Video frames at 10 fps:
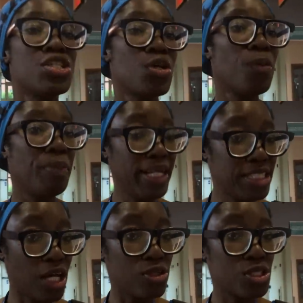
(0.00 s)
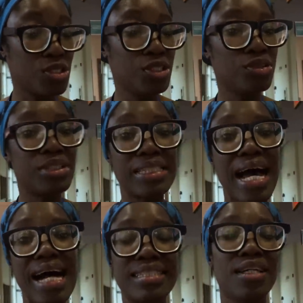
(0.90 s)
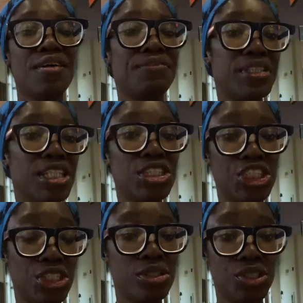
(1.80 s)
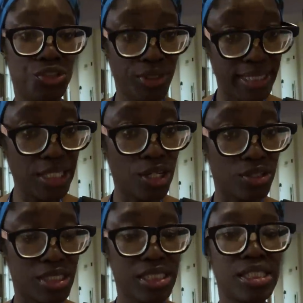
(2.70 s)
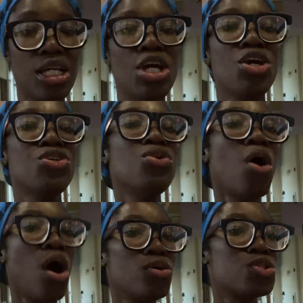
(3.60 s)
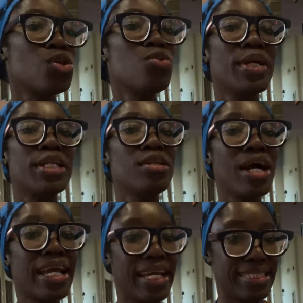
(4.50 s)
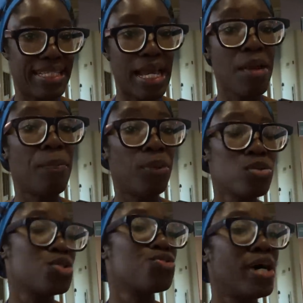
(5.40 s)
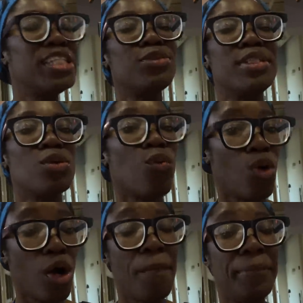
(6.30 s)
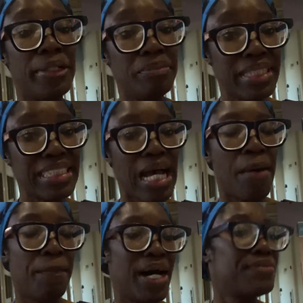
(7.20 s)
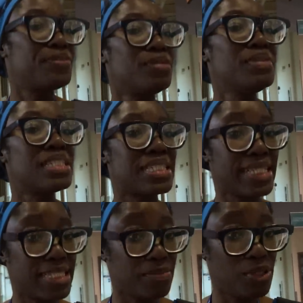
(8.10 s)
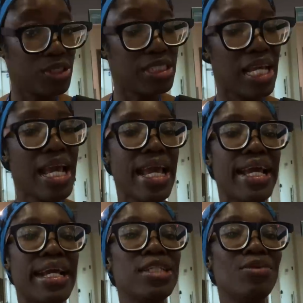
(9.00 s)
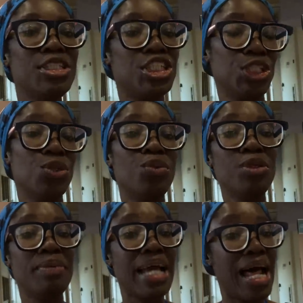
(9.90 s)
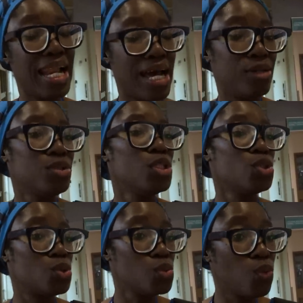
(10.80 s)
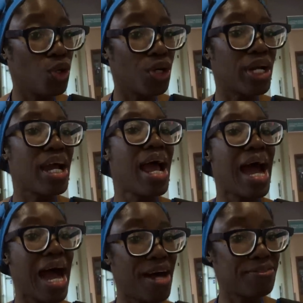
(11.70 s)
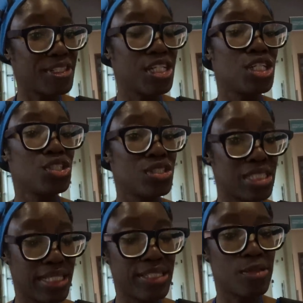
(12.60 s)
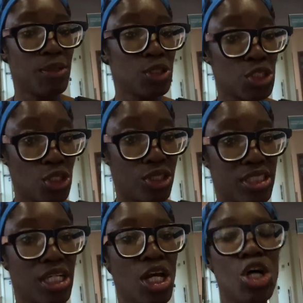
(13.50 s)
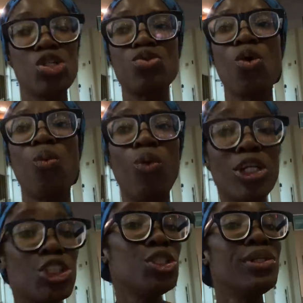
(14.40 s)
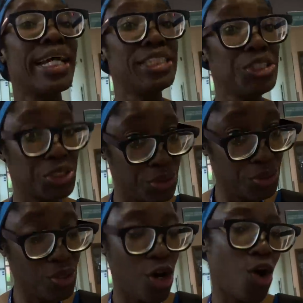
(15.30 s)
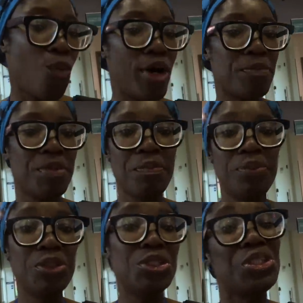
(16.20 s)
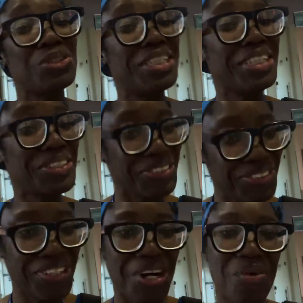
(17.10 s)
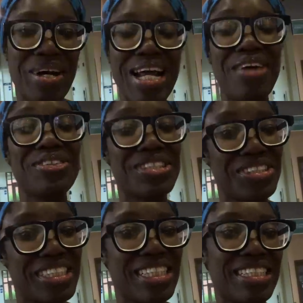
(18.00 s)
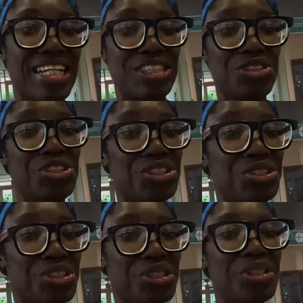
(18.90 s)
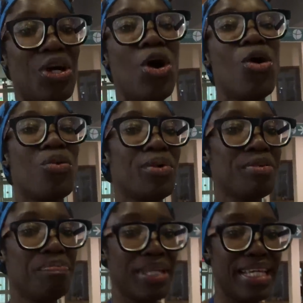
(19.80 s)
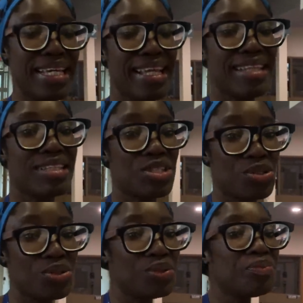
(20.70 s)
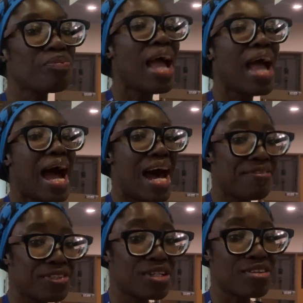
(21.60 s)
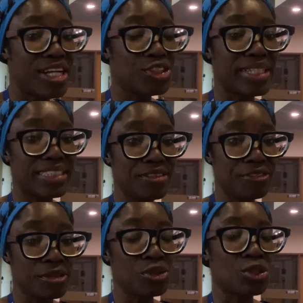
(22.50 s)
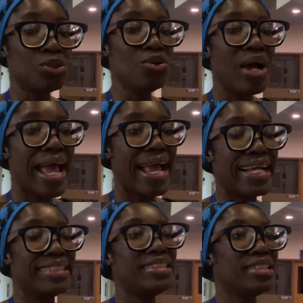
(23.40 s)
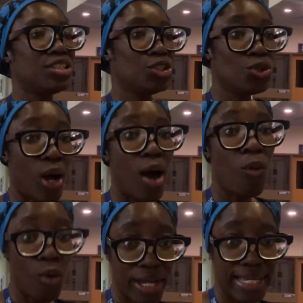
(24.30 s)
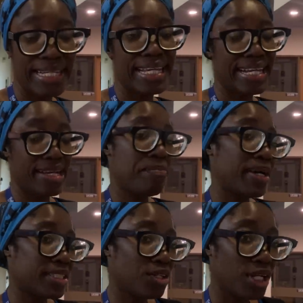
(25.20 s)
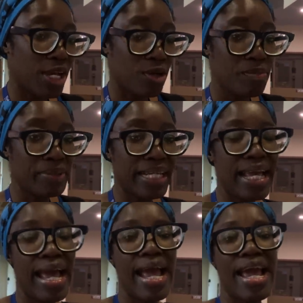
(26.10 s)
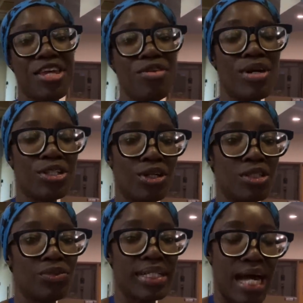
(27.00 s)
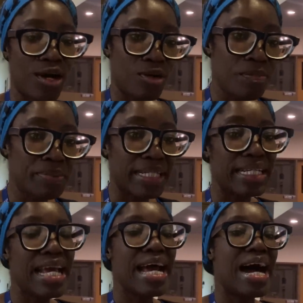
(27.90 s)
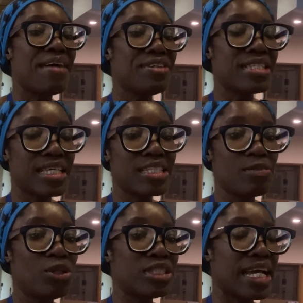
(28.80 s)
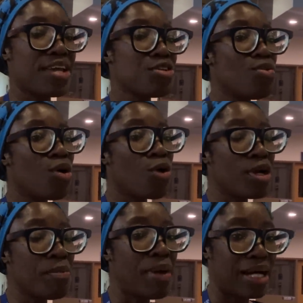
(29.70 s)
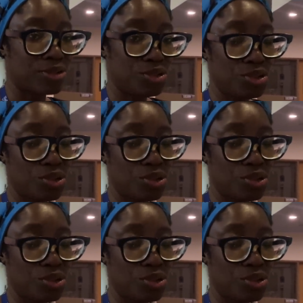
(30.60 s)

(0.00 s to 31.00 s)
So please also note that for these short trading courses, you also will not get a postgraduate work permit apart from the six months in which you will be allowed to work after your six month study. So, what you can do, or what people usually do, or what I would suggest that you should do, would be to, after graduating from school and you are working in a particular company and you are done with that company, after six months and you are going back to your